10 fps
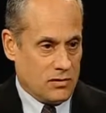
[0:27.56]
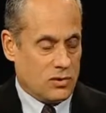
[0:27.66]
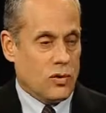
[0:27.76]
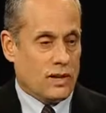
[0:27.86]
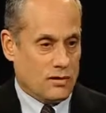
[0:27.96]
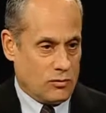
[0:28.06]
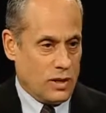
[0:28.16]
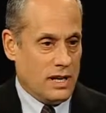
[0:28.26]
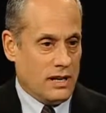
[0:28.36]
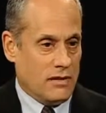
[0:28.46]
strict
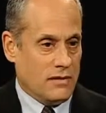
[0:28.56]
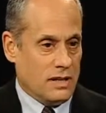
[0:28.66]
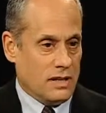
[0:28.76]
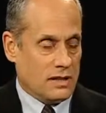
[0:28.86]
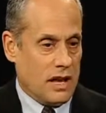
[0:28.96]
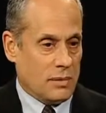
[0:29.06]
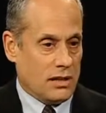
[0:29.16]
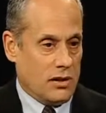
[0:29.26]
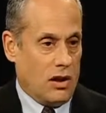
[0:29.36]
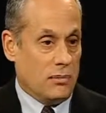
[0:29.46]
reading of the
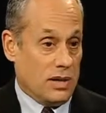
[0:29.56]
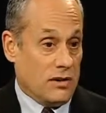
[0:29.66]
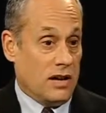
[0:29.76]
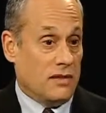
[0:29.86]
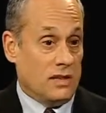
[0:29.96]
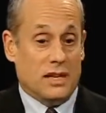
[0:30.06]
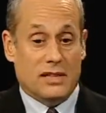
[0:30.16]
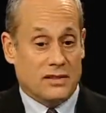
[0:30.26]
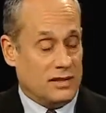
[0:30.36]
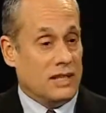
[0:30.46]
Islamic law, but are
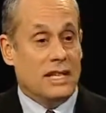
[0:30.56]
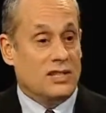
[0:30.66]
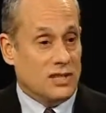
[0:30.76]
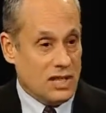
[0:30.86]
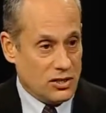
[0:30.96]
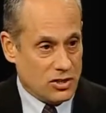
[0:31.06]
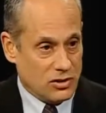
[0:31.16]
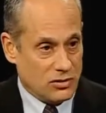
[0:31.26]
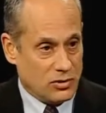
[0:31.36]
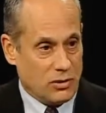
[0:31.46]
nonetheless at least
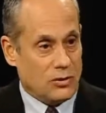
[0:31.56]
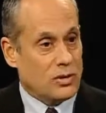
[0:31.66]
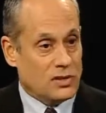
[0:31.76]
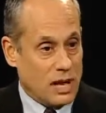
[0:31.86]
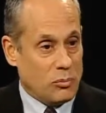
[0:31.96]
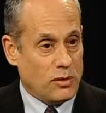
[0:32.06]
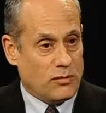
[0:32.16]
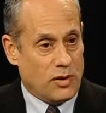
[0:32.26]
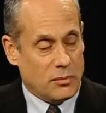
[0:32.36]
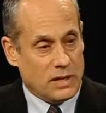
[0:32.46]
additional to it or separate
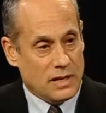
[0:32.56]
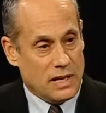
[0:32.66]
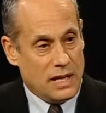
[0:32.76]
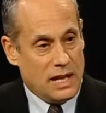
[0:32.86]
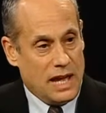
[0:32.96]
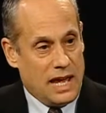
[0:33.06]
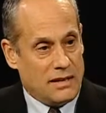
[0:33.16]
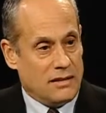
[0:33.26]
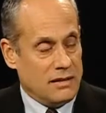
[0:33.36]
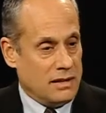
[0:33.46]
from it,
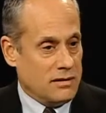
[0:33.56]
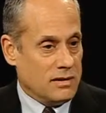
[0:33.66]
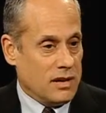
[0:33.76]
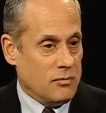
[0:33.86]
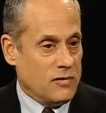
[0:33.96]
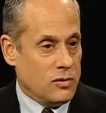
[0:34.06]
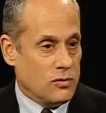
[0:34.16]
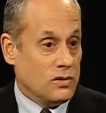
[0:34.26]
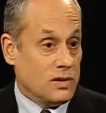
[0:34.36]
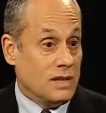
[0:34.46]
and in some
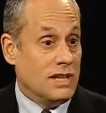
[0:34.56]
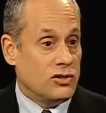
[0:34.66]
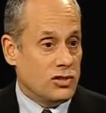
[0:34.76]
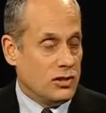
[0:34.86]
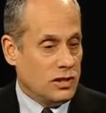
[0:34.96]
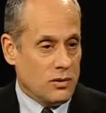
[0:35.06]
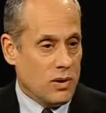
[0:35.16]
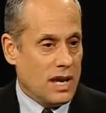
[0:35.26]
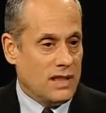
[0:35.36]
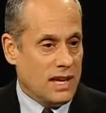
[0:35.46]
views additional in a
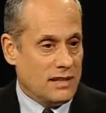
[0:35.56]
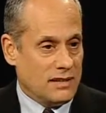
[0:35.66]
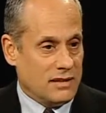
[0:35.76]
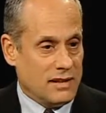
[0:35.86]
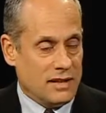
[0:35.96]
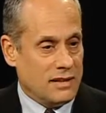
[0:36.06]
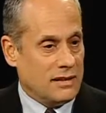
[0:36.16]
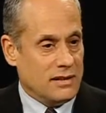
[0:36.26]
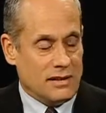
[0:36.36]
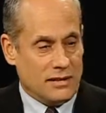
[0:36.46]
way that
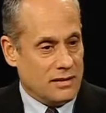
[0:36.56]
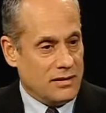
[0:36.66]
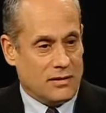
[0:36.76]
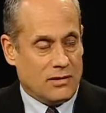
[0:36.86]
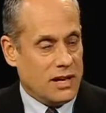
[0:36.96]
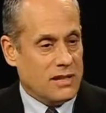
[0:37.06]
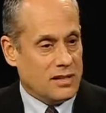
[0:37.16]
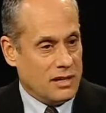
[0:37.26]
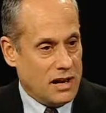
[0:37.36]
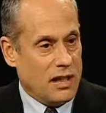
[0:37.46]

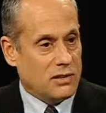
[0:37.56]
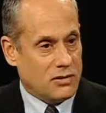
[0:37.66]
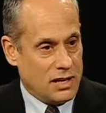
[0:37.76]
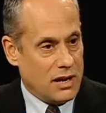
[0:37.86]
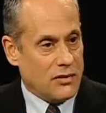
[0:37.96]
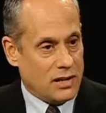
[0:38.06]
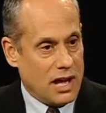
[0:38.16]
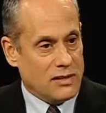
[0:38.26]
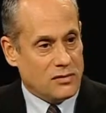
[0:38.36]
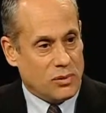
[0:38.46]
creates idolatry and other
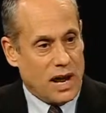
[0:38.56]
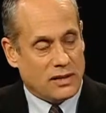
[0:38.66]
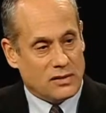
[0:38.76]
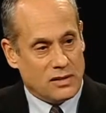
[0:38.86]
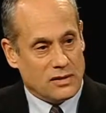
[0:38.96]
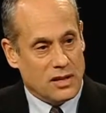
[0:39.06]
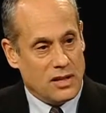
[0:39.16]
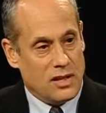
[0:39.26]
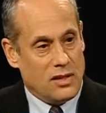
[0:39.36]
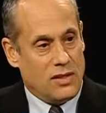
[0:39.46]
kinds of practices
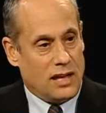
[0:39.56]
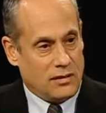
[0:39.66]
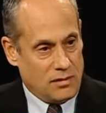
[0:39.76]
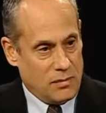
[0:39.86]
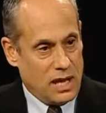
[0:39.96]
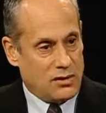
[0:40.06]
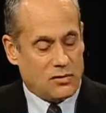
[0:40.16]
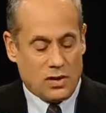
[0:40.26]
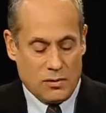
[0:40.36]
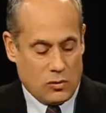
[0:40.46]
that
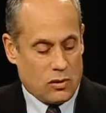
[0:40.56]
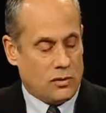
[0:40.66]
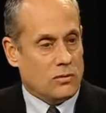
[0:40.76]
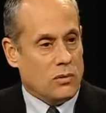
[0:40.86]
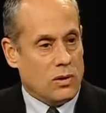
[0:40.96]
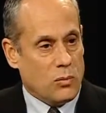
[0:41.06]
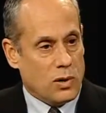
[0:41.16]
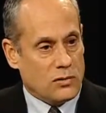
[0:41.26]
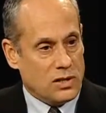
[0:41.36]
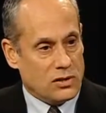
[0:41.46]
mainstream or
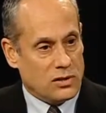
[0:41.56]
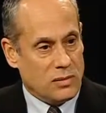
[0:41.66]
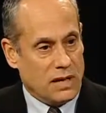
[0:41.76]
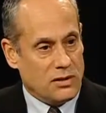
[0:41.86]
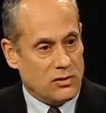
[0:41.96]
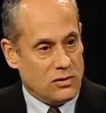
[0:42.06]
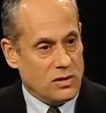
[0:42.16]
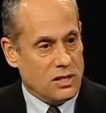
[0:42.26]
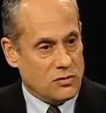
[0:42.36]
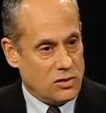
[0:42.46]
more traditional-minded Sunnis